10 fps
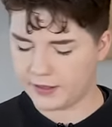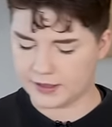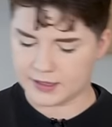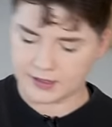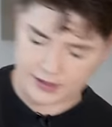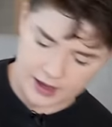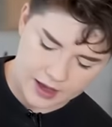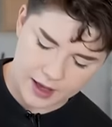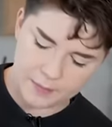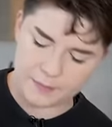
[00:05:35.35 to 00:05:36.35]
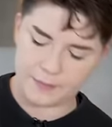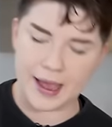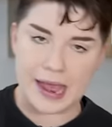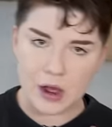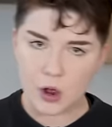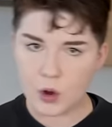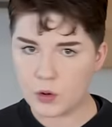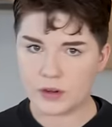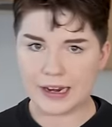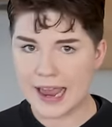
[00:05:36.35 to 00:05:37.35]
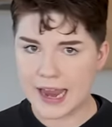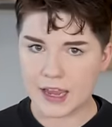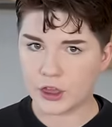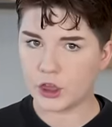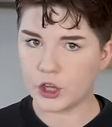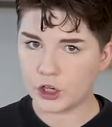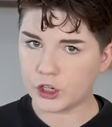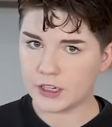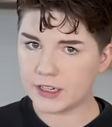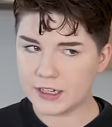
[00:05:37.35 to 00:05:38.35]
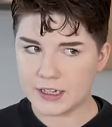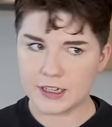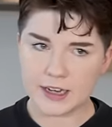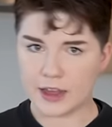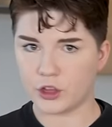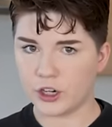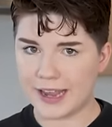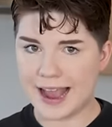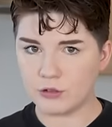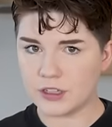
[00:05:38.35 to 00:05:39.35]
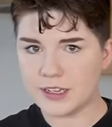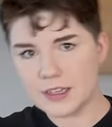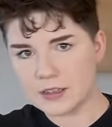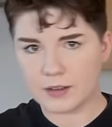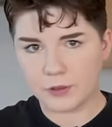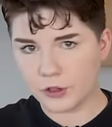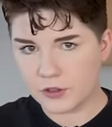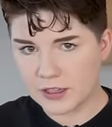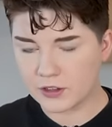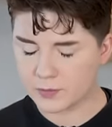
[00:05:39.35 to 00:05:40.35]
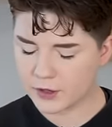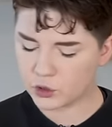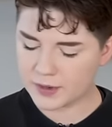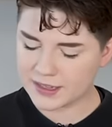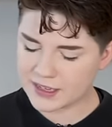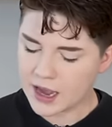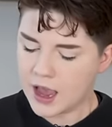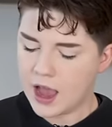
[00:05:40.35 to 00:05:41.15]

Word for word: This is about like 30, 30 ounces if you're using those measurements.